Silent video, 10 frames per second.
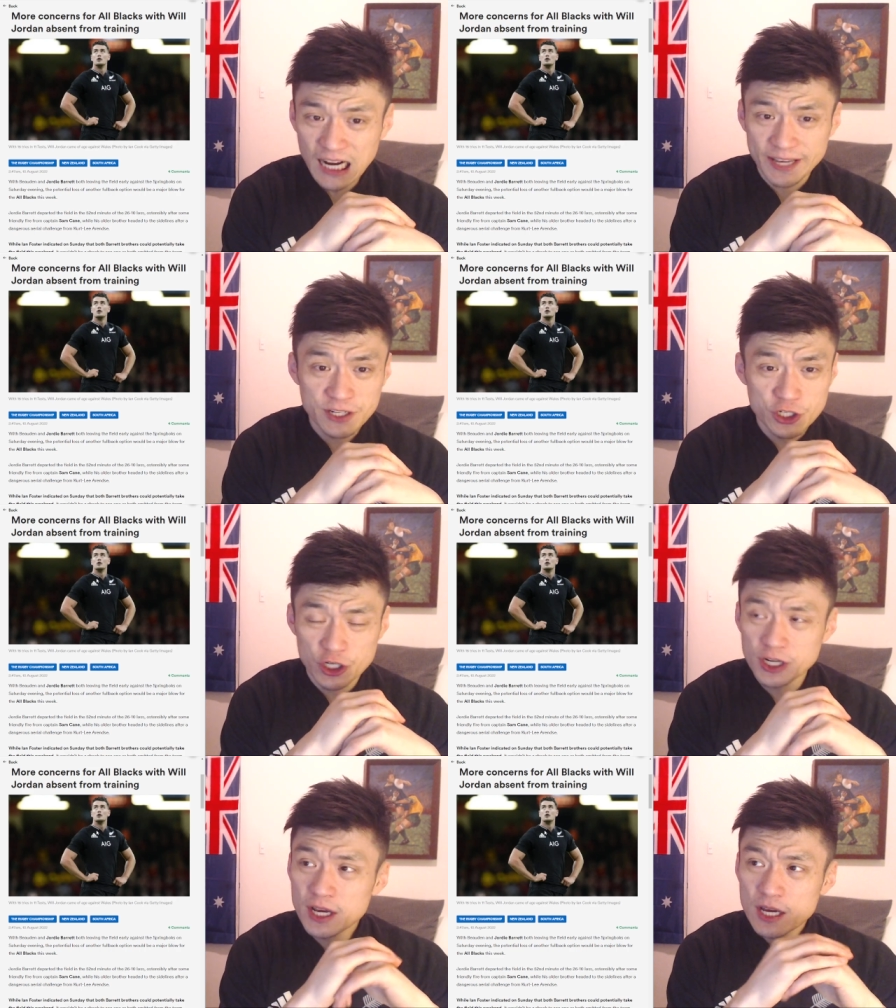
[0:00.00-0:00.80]

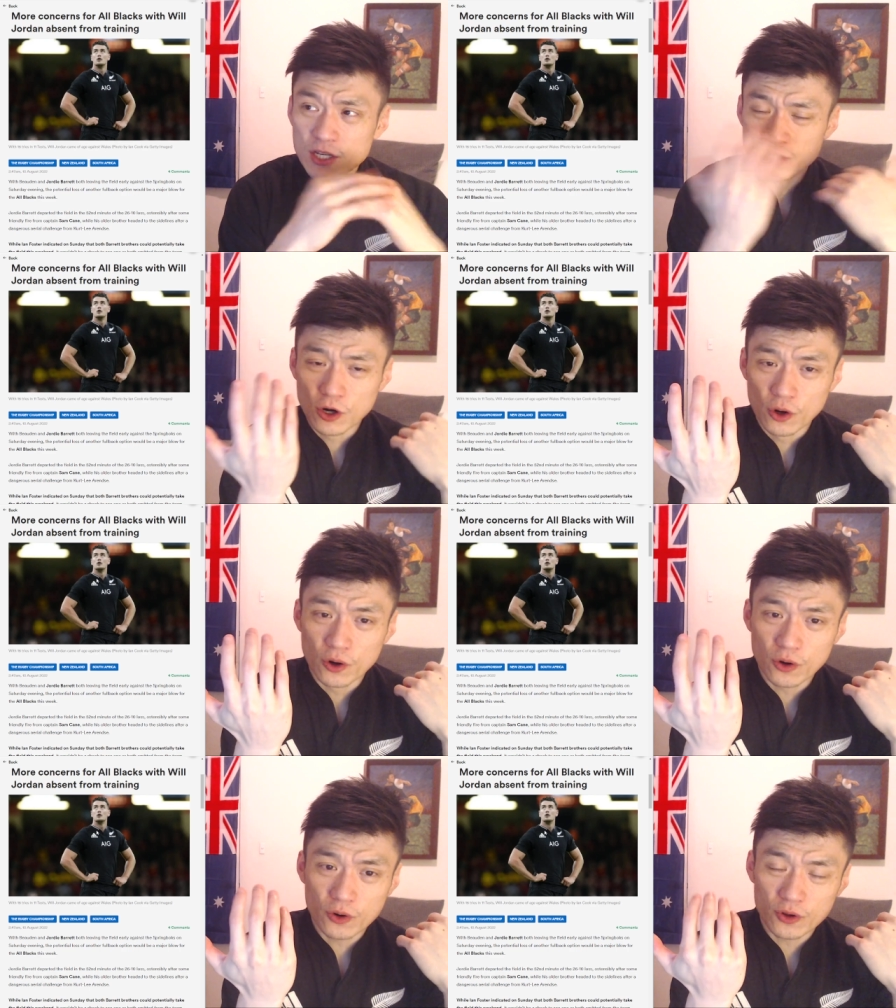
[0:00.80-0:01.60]
injured. So
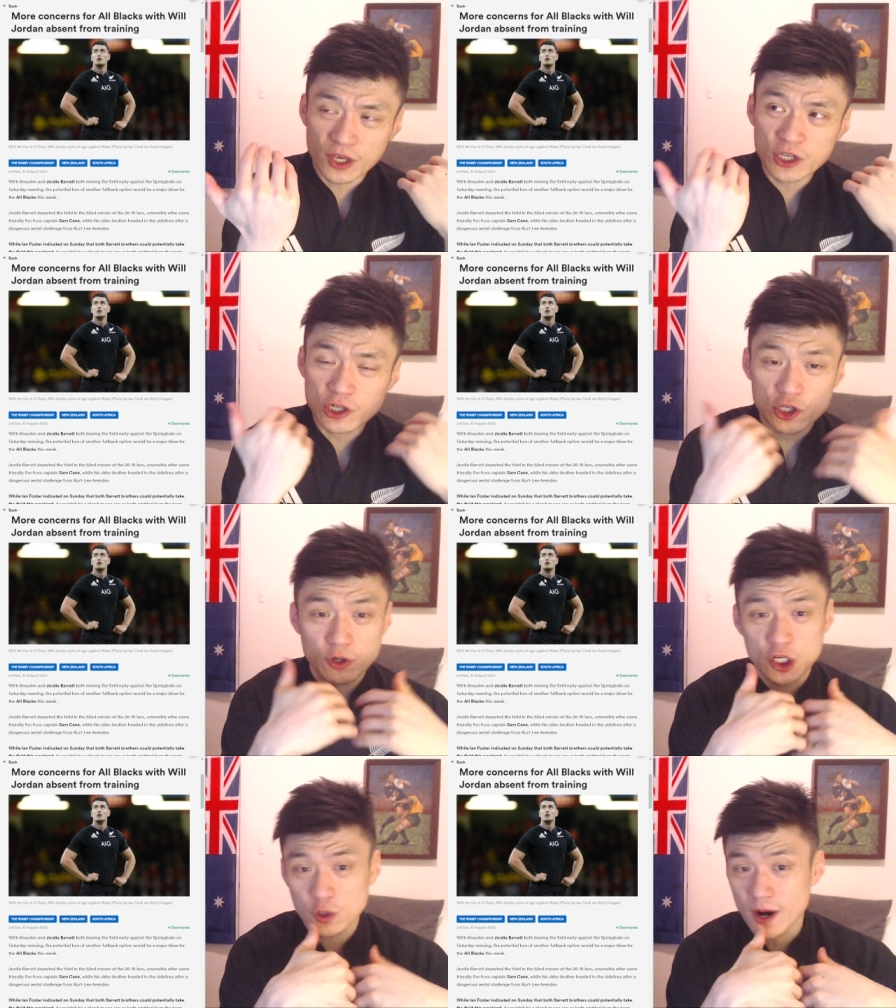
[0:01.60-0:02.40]
injured
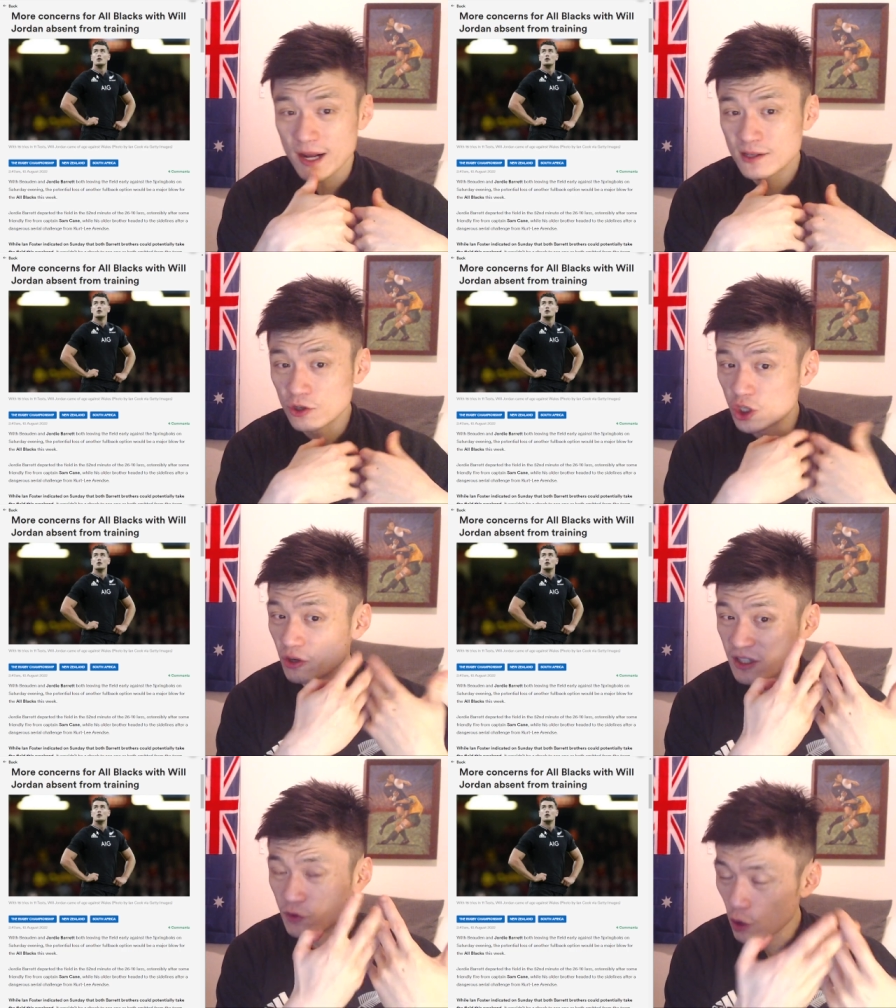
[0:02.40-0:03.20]
during training. So
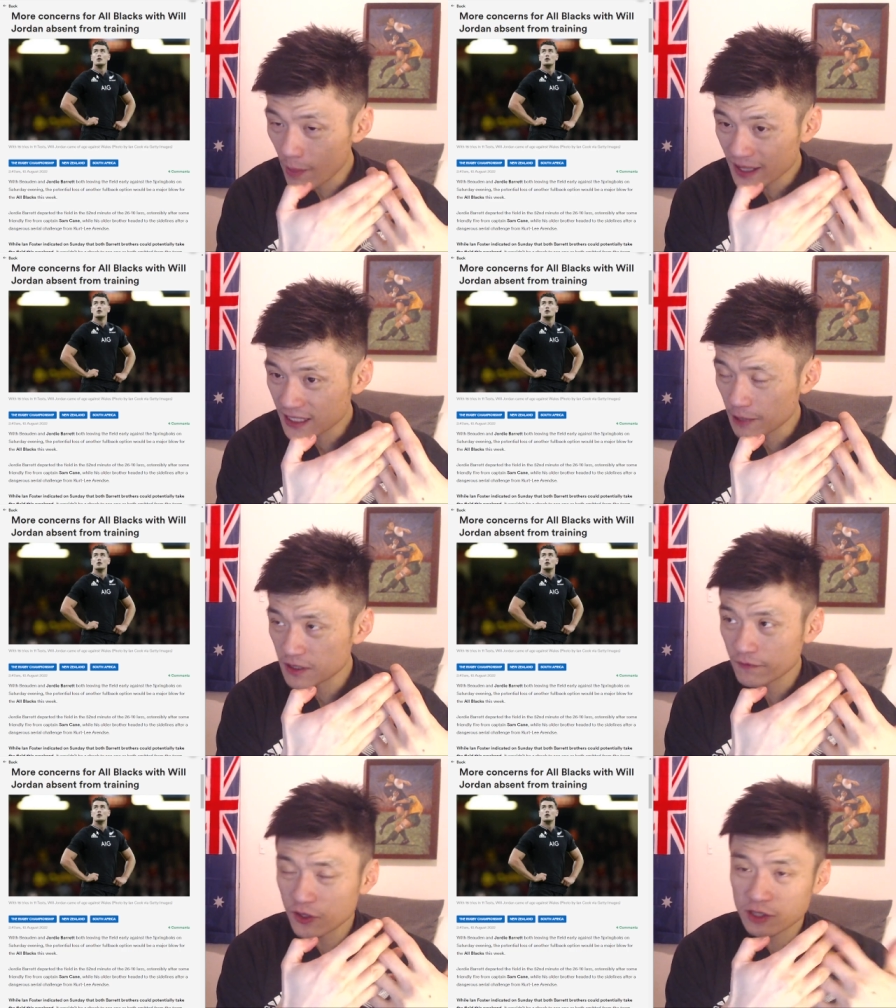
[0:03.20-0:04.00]
Joseph Dweba steps
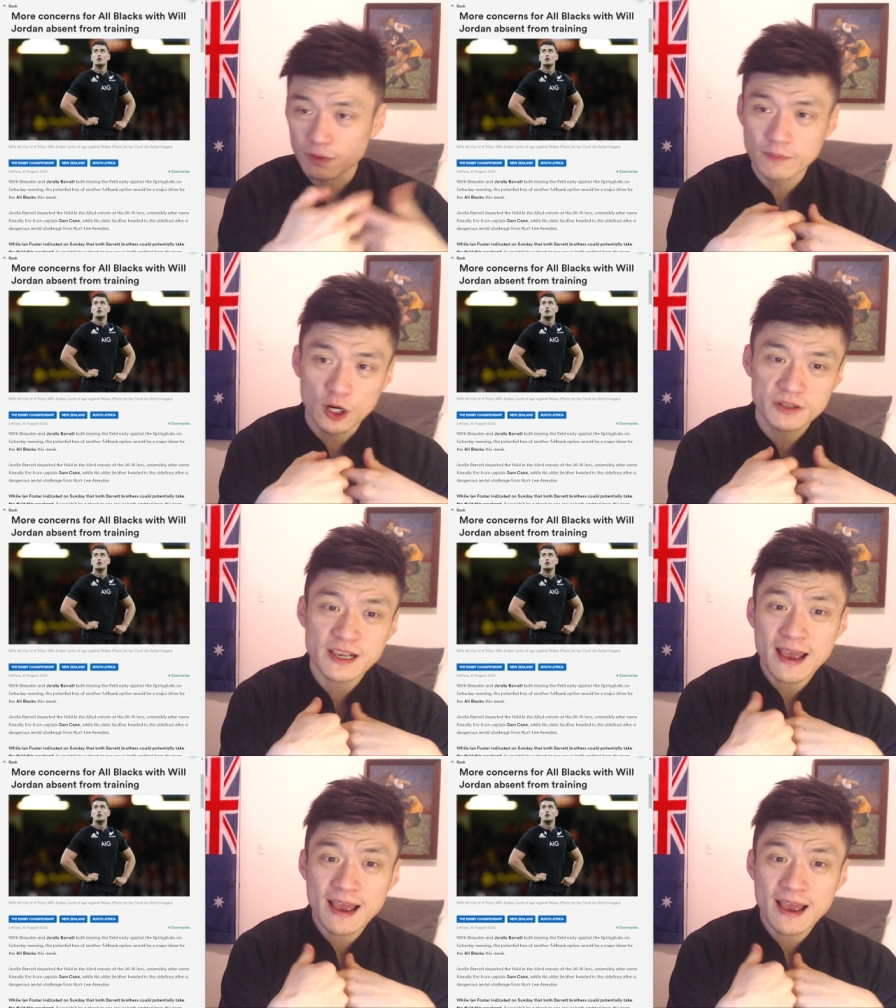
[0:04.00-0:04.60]
in for the Springboks.